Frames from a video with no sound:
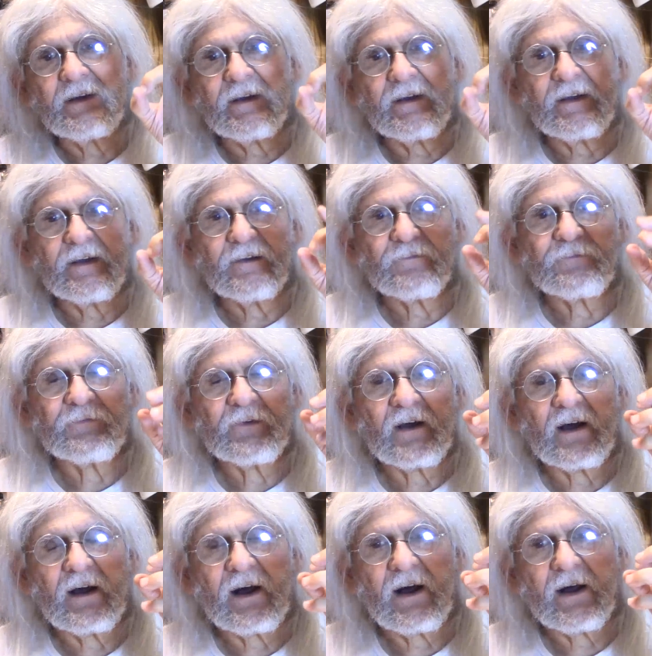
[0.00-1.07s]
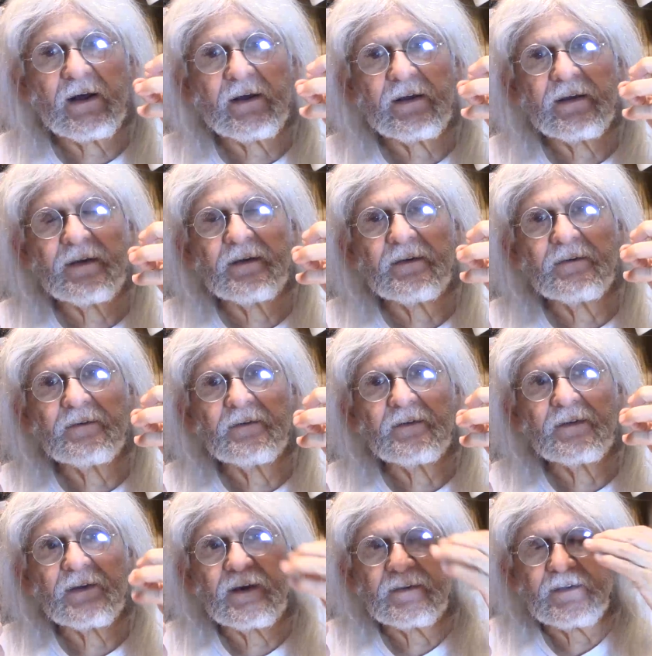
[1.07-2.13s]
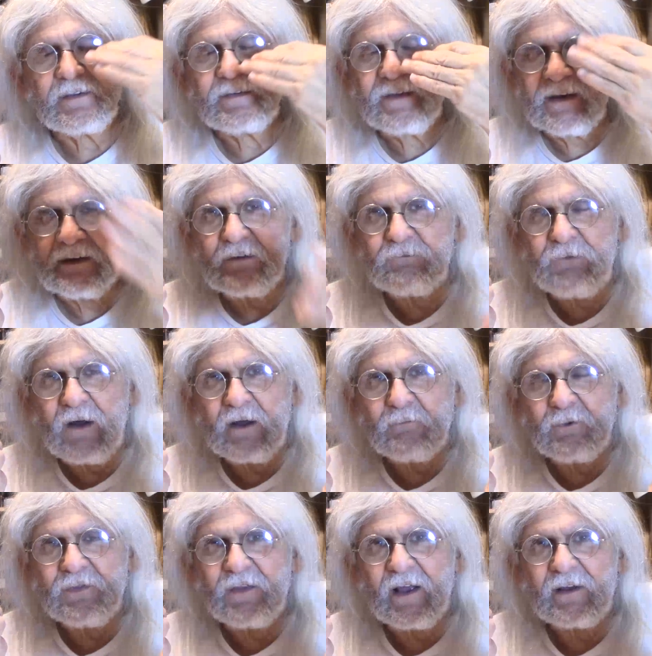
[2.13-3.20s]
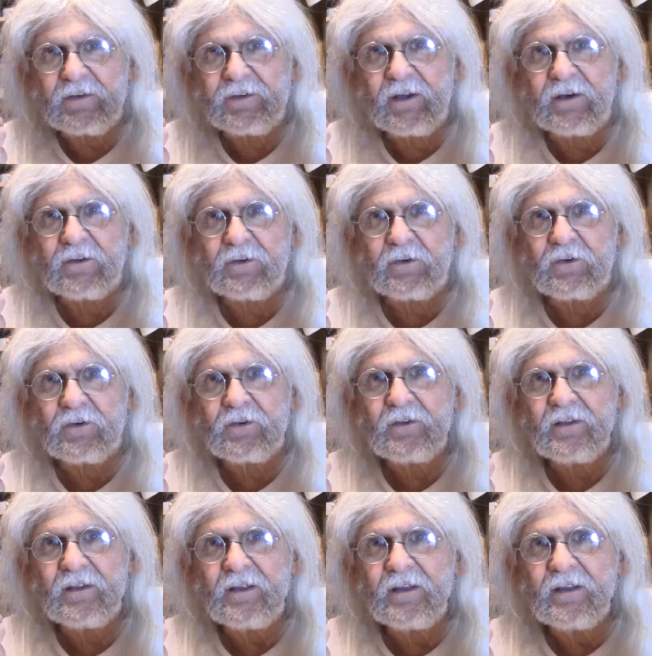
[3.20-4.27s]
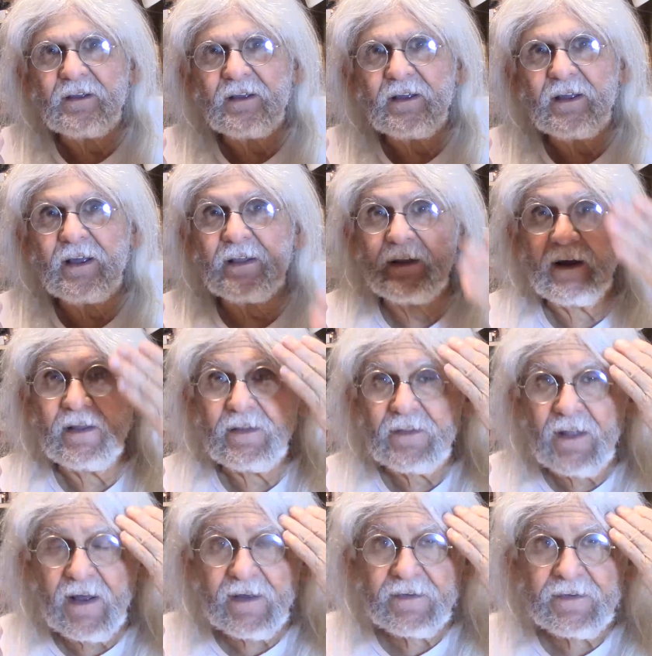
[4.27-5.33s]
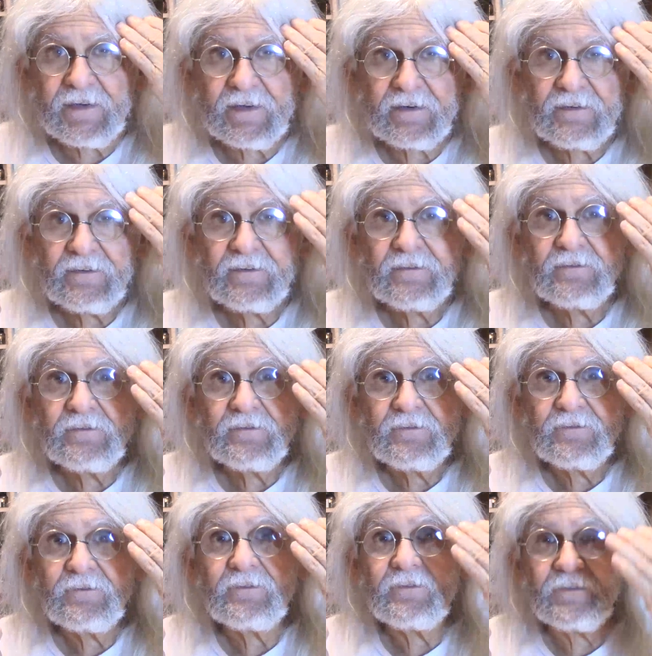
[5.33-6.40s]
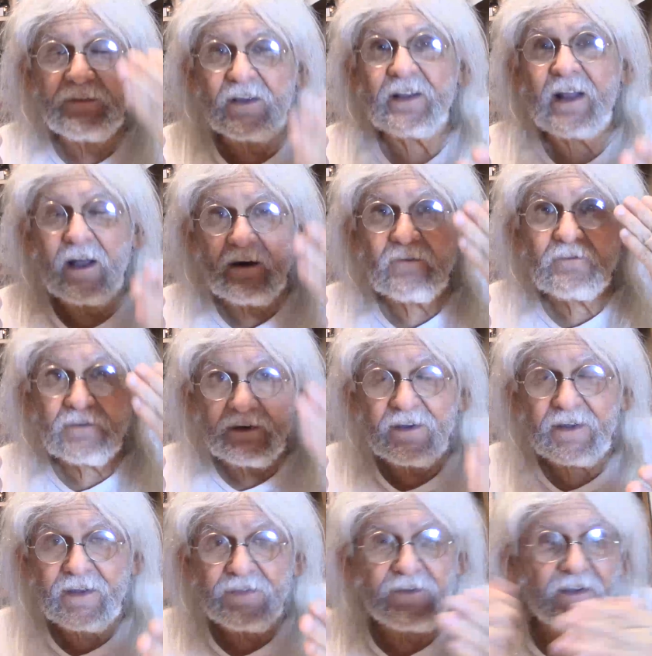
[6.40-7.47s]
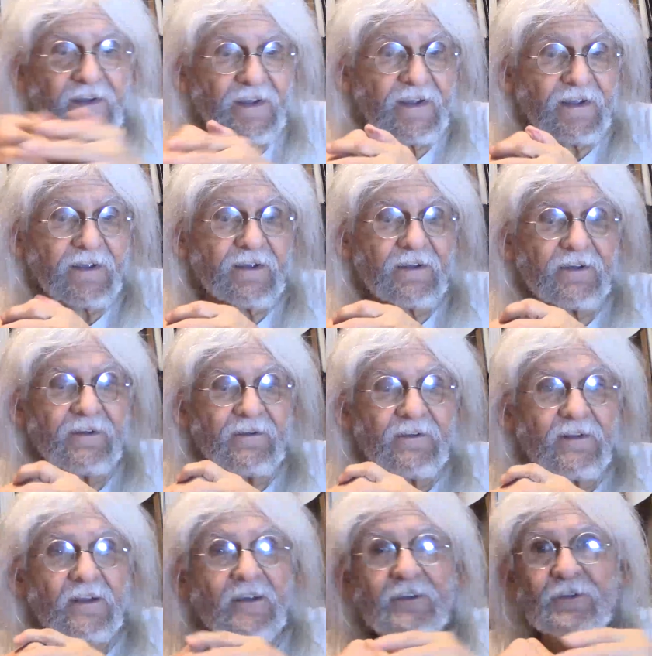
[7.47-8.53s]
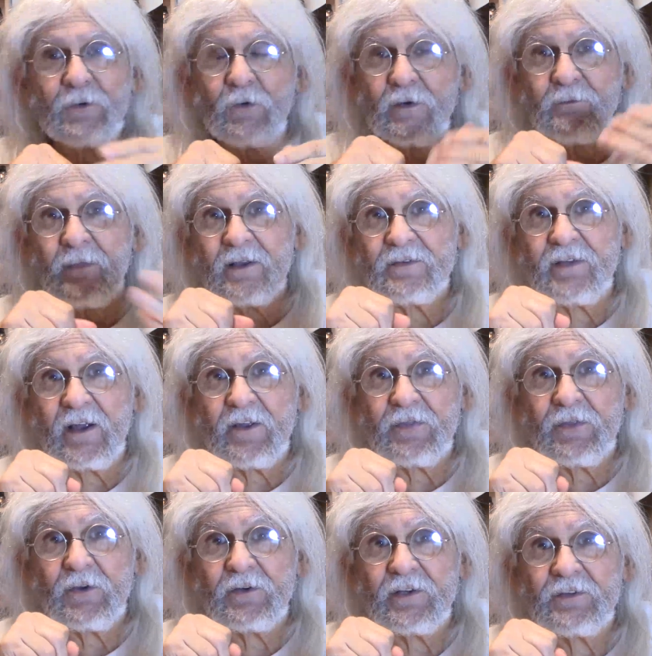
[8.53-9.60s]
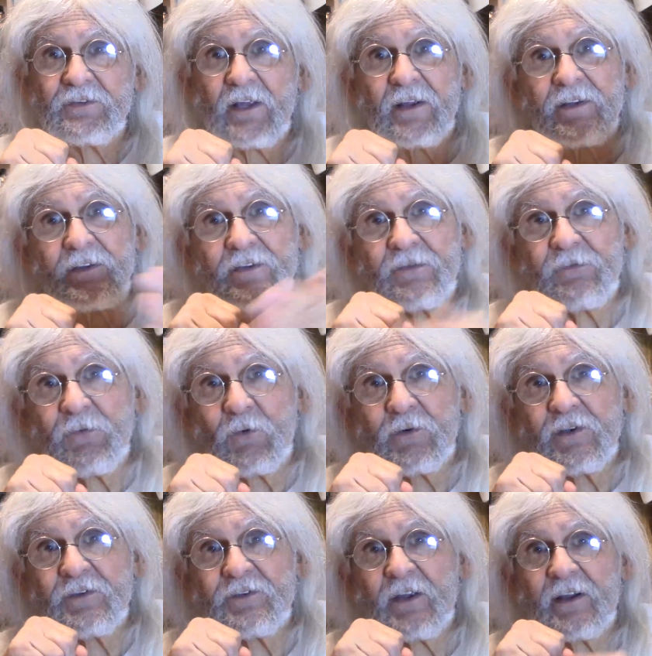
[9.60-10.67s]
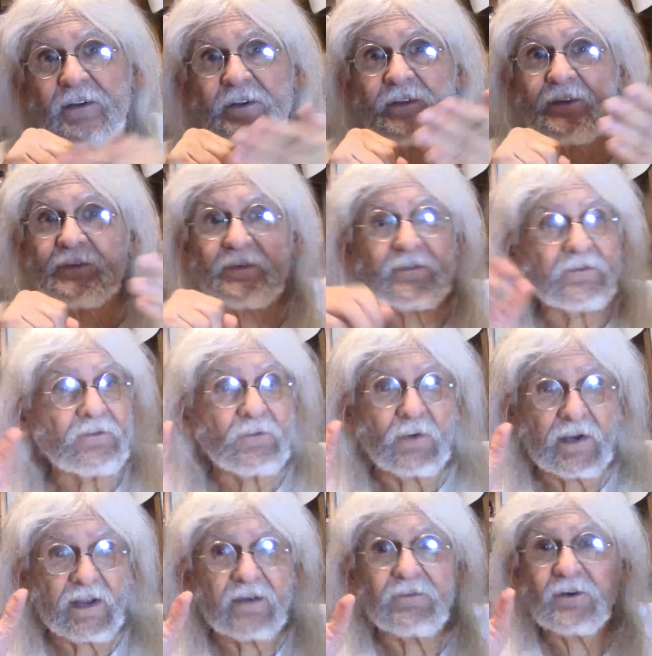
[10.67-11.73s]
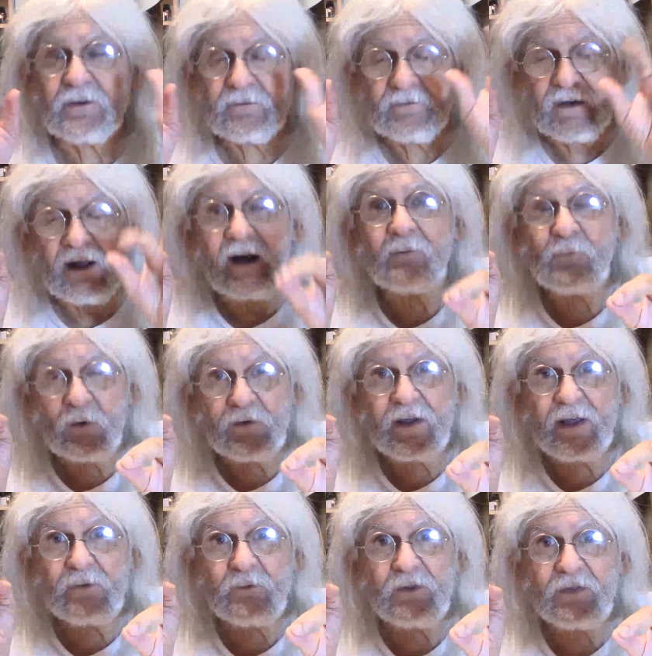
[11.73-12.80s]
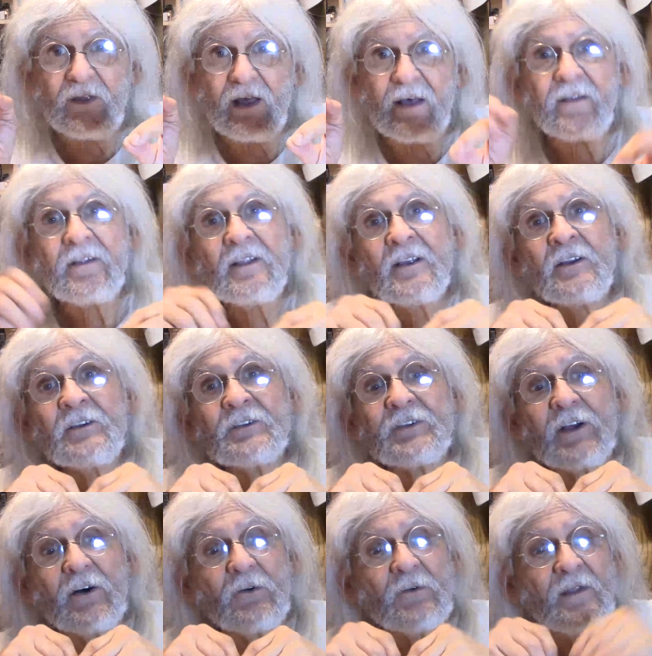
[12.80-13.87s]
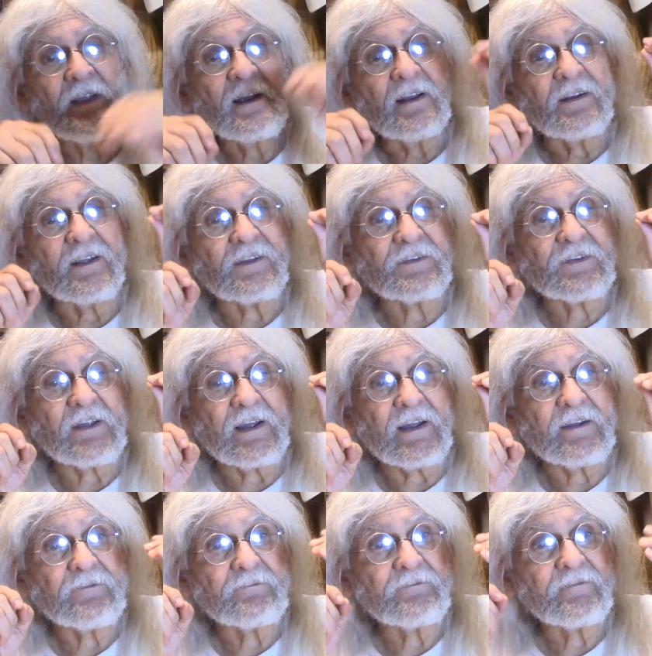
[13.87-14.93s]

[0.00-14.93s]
If I can identify with that color, and I like it, then I'll get the ink. So it may take 30 seconds, 40 seconds, whatever. I'm okay with that. So let's say